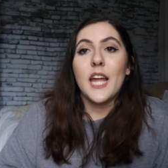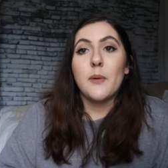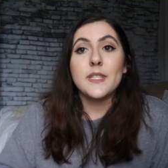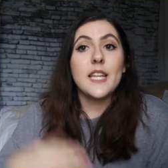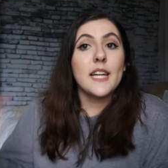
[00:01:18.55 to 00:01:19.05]

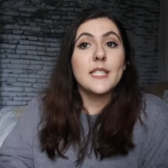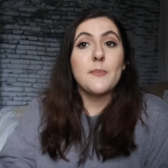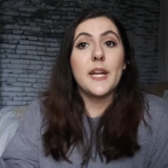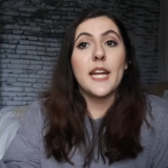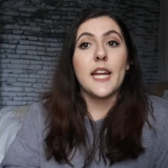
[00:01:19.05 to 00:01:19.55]
It was
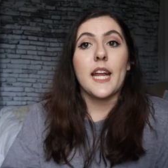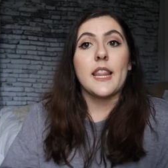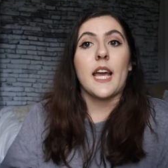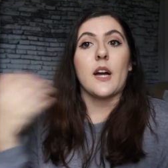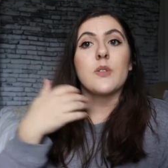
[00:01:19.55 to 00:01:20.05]
nice being
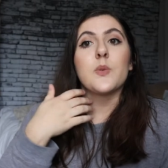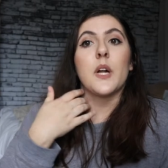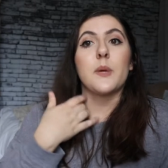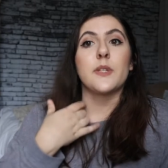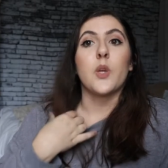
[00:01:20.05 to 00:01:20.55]
in the house
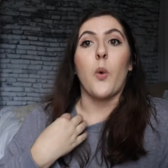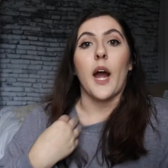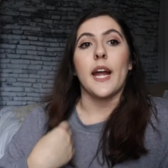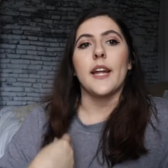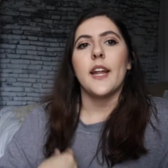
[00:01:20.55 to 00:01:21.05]
while it was
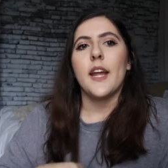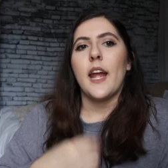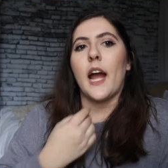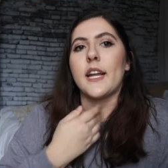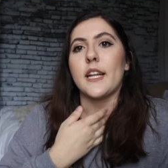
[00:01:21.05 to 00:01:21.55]
quiet.
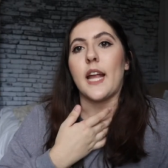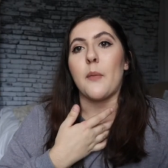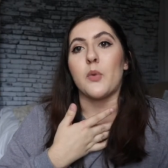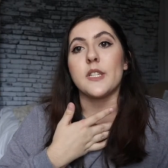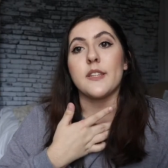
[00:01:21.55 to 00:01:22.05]
I could
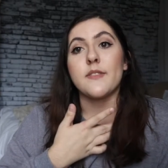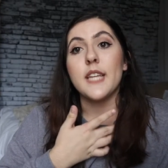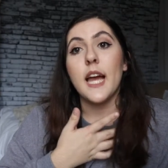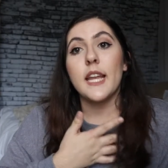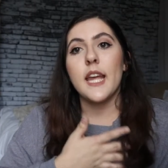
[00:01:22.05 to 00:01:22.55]
get more stuff
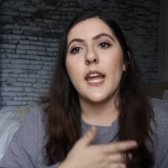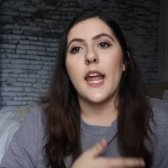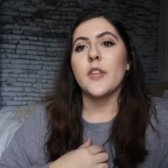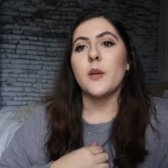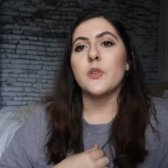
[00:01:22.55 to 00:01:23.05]
done.
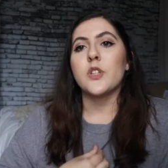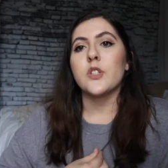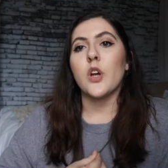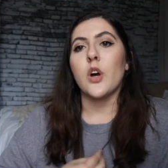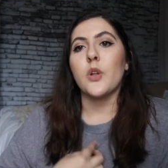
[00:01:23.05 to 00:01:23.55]
It was
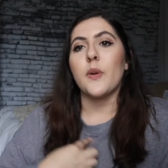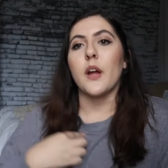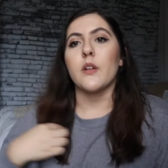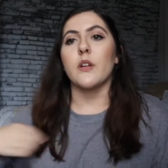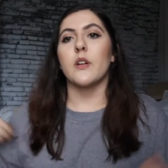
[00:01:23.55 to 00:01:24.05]
just all
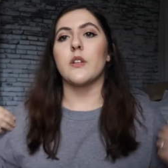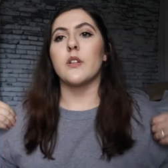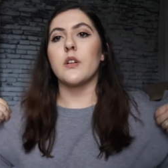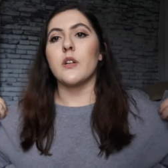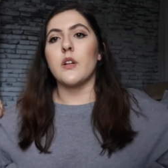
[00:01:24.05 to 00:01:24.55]
around,
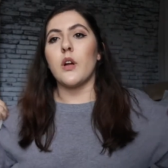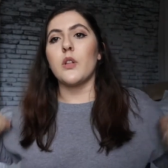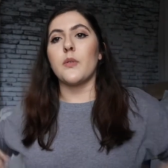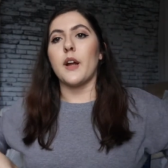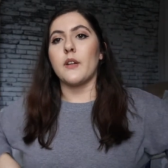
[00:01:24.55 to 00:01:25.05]

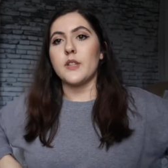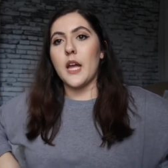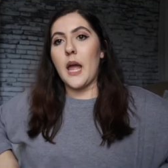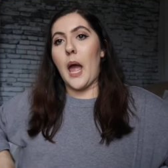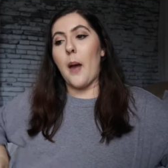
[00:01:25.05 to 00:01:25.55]
all around
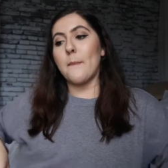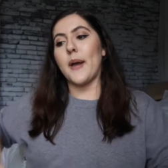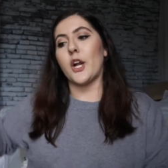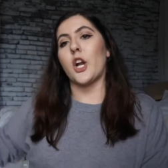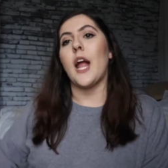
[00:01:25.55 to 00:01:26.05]
a
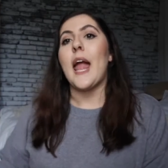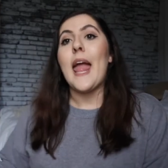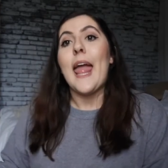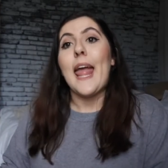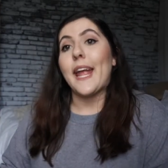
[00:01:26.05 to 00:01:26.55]
better
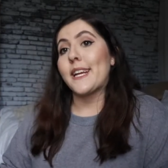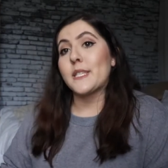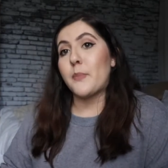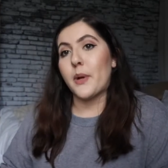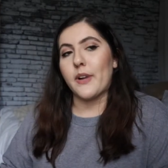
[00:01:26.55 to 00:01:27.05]

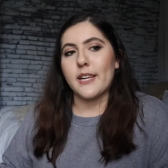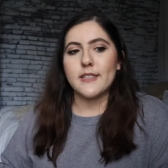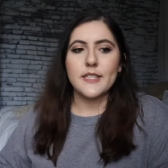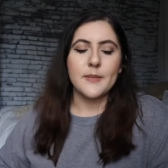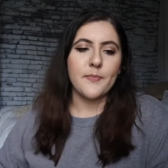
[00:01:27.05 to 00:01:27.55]

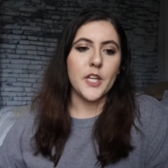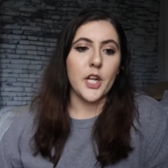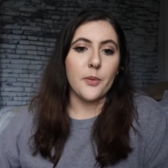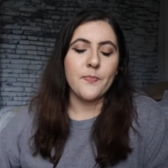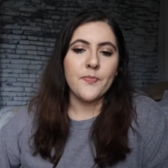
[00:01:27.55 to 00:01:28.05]
experience,
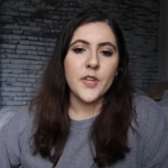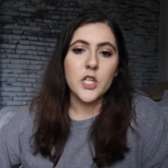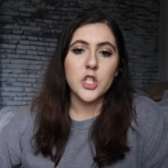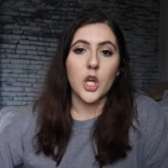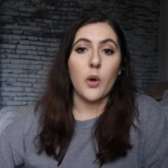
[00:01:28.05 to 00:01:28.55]
you know?
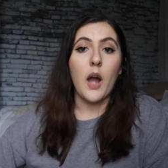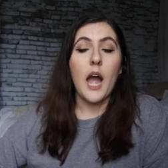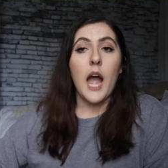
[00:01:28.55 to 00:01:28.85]
So